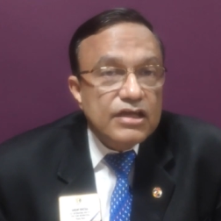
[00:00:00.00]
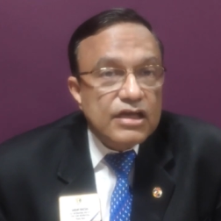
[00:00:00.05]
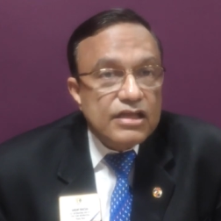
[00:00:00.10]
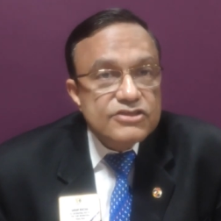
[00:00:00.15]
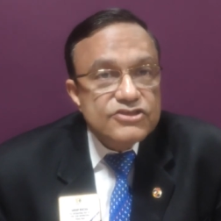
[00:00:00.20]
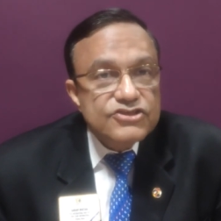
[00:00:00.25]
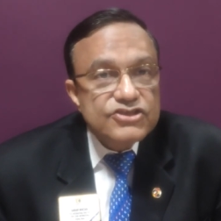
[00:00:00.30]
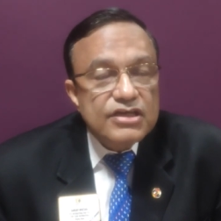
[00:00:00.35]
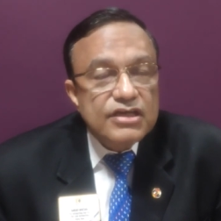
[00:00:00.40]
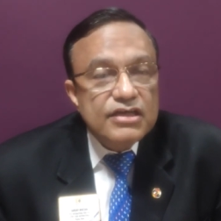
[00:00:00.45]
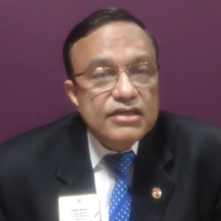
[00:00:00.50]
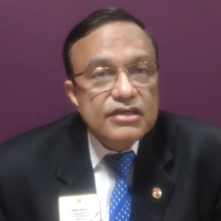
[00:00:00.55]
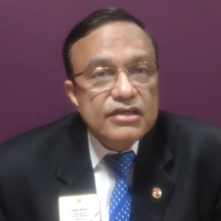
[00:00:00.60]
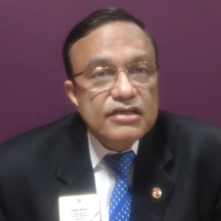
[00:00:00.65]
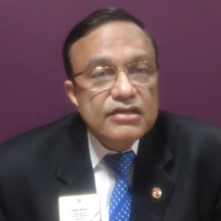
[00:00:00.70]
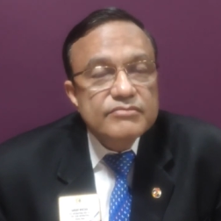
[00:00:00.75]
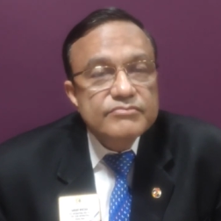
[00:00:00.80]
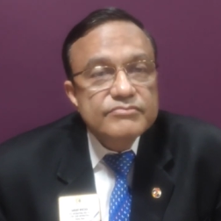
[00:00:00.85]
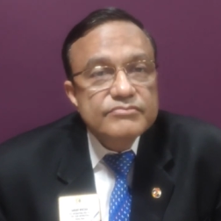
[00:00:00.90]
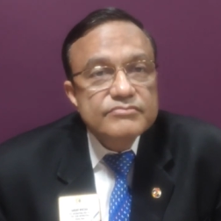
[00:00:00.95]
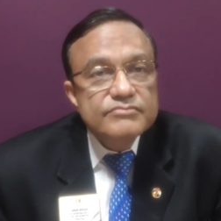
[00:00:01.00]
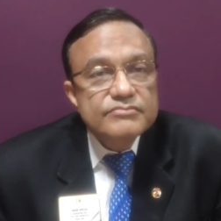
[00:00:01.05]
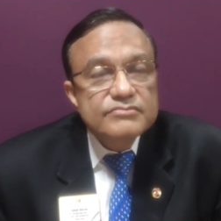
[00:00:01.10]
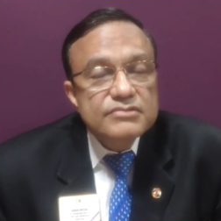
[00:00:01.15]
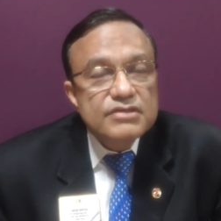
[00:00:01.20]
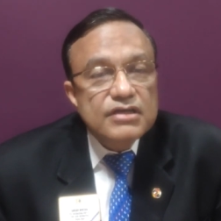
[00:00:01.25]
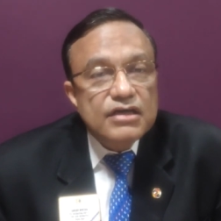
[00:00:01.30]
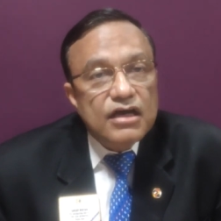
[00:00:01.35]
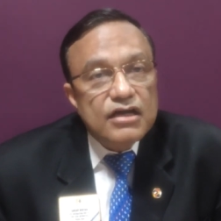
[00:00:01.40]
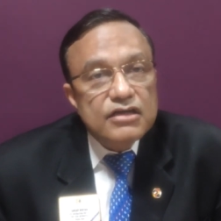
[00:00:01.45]
Cultural club
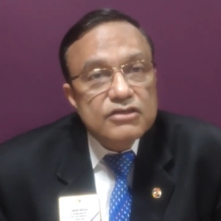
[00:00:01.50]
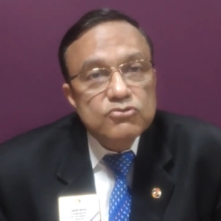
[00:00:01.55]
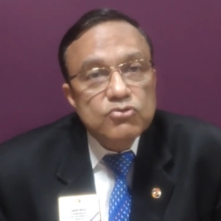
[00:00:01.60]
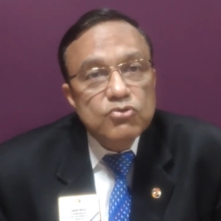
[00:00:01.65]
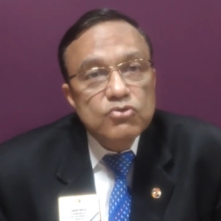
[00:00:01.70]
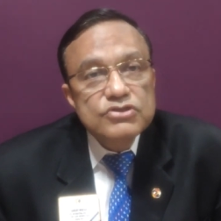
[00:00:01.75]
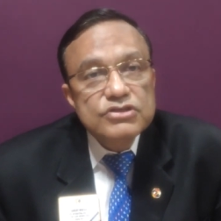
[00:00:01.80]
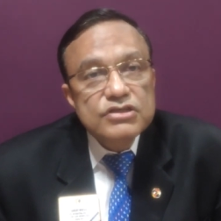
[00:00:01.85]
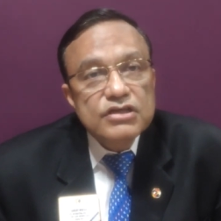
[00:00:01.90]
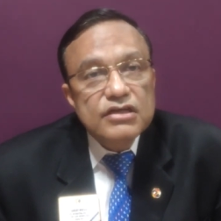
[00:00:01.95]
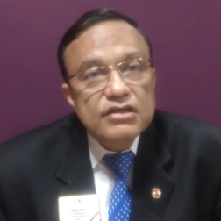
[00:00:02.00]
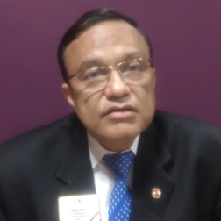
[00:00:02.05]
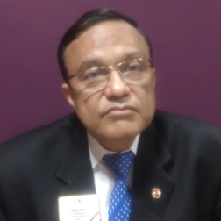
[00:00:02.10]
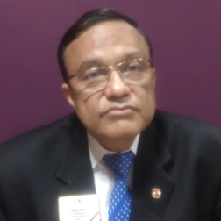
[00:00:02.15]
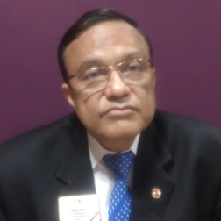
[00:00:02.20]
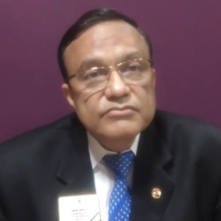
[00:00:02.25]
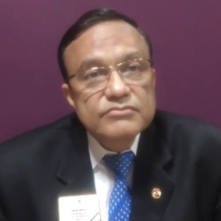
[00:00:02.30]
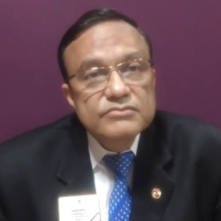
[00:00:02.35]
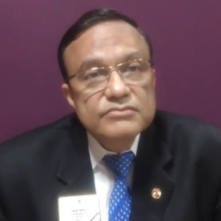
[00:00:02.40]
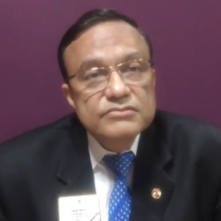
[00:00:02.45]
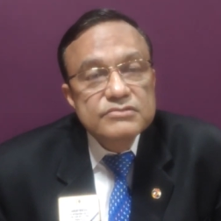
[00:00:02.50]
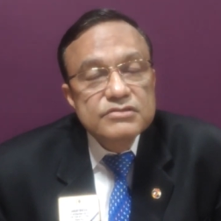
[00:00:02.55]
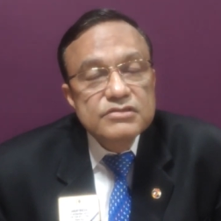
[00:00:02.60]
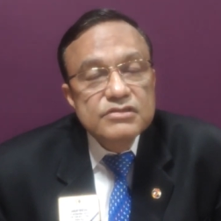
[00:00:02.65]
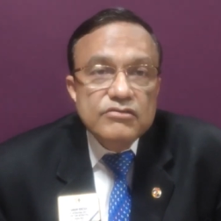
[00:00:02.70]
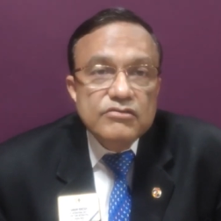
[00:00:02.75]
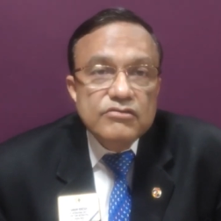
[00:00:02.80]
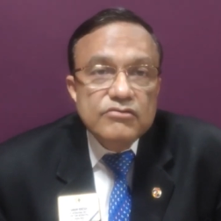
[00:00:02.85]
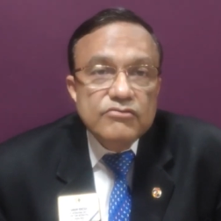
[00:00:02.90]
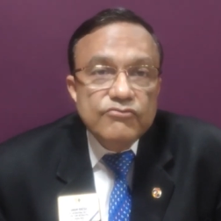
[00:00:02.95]
are those clubs
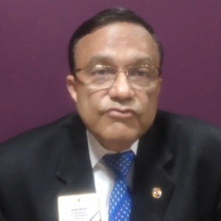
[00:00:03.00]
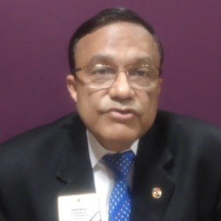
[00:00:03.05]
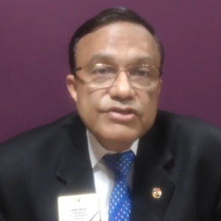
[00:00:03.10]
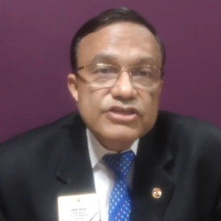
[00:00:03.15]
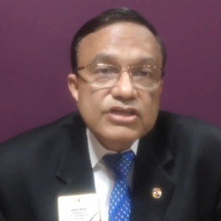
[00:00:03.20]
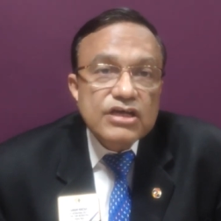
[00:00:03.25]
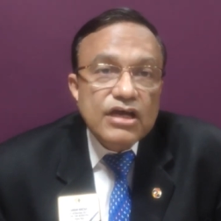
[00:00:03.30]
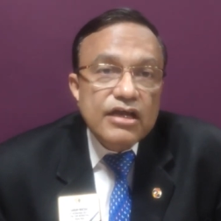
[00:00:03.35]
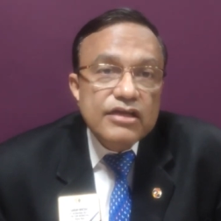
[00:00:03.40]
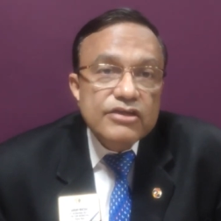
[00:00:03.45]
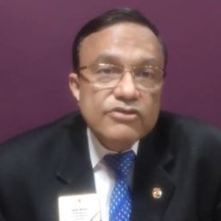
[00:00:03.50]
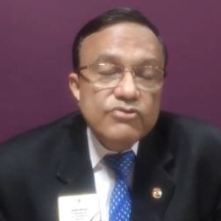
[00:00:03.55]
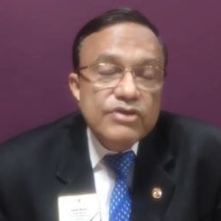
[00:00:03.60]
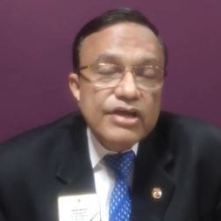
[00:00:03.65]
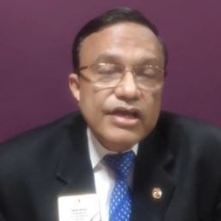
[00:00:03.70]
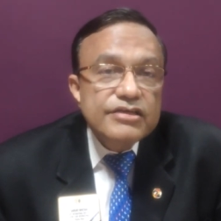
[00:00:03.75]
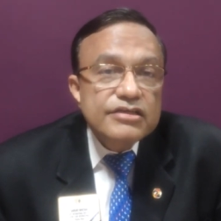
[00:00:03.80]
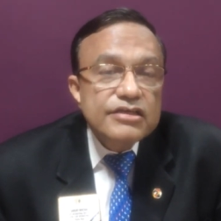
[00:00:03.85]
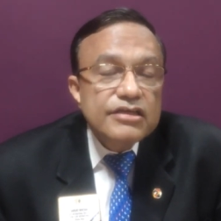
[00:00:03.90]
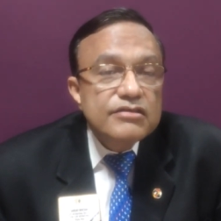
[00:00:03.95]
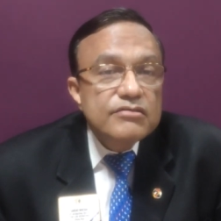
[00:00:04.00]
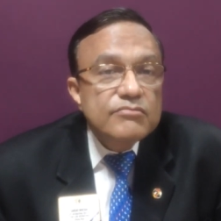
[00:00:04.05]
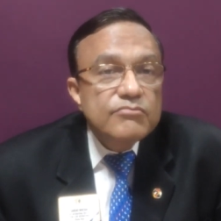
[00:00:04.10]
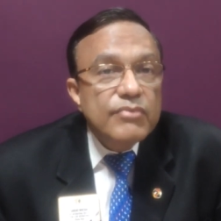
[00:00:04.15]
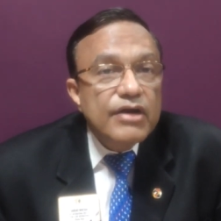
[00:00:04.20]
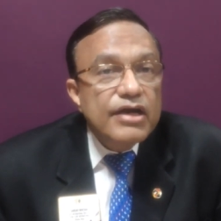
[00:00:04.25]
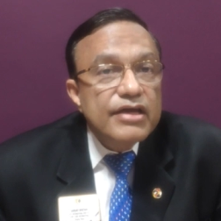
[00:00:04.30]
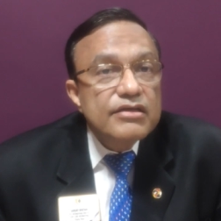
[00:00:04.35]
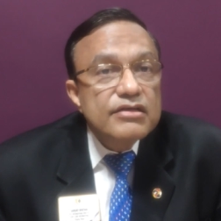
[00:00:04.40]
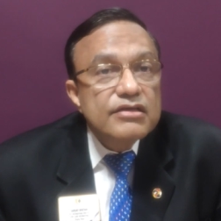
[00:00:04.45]
which are united
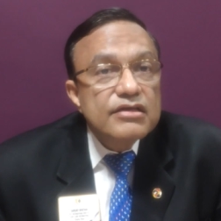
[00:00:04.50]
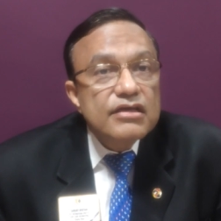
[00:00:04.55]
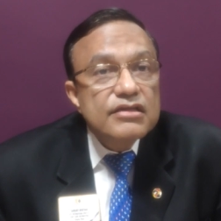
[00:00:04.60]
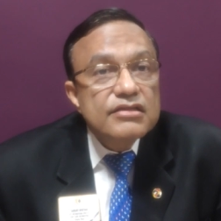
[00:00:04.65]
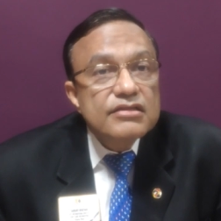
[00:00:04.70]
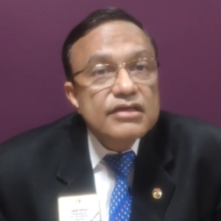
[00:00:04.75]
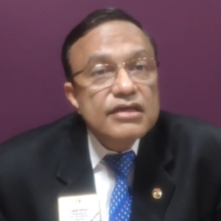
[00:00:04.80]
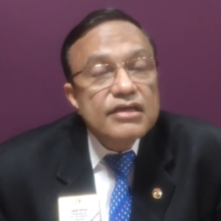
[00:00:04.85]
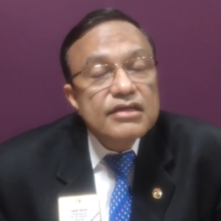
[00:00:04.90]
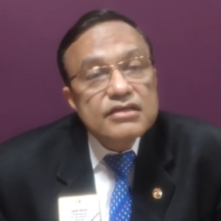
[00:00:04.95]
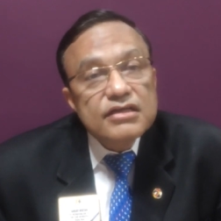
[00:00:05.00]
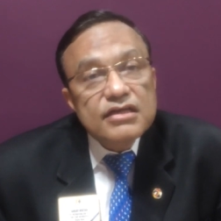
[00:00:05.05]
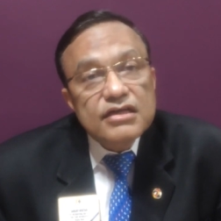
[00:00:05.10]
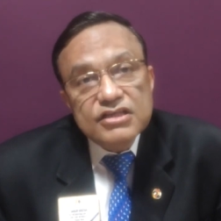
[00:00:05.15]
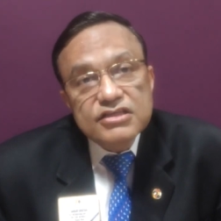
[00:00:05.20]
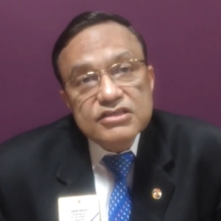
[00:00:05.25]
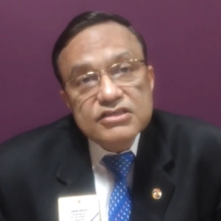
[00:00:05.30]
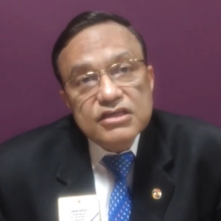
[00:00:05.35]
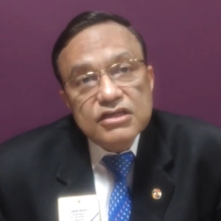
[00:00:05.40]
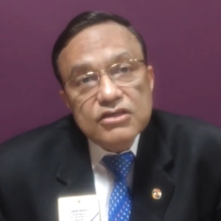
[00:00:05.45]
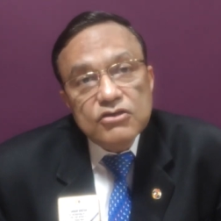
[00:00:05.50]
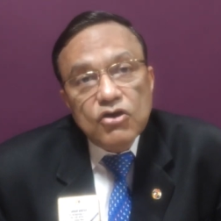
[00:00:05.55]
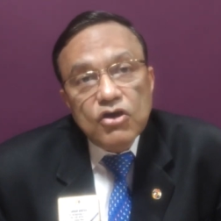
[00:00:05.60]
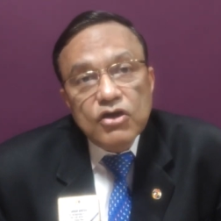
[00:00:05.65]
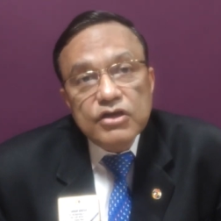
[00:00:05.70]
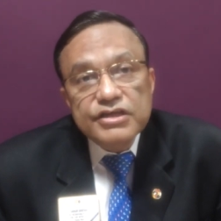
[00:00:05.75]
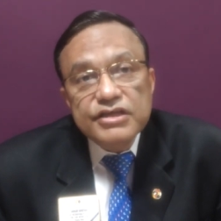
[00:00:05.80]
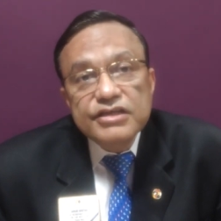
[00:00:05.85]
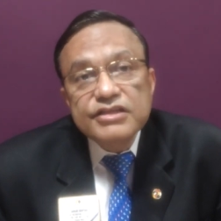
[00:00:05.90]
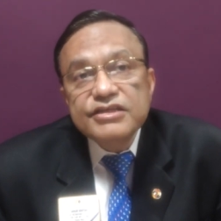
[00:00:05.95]
by their culture
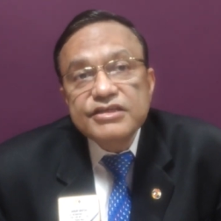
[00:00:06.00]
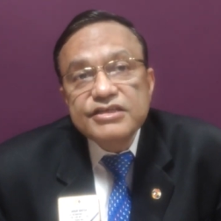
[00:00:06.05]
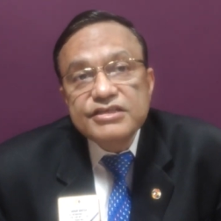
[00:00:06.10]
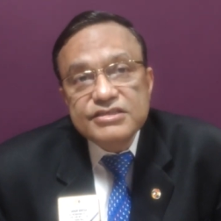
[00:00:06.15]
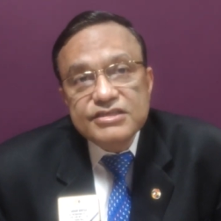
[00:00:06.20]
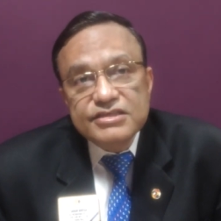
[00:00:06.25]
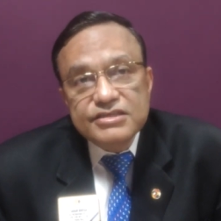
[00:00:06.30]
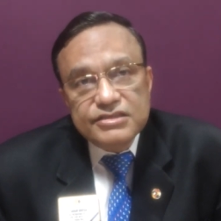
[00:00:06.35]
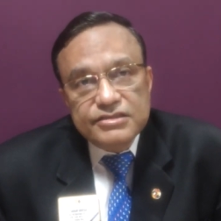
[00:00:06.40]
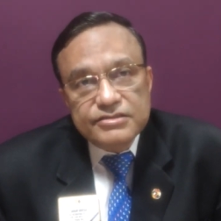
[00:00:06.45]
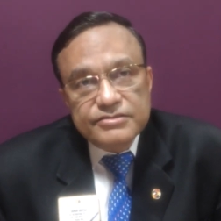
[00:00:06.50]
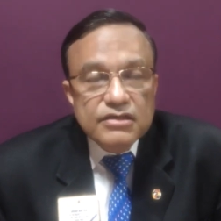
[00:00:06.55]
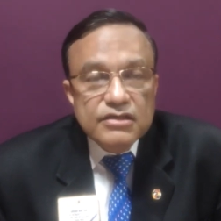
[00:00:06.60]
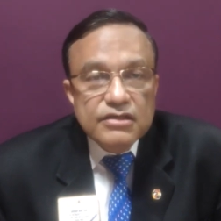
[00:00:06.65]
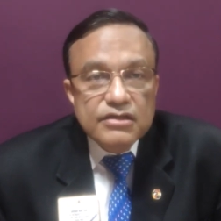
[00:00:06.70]
or ethnicity.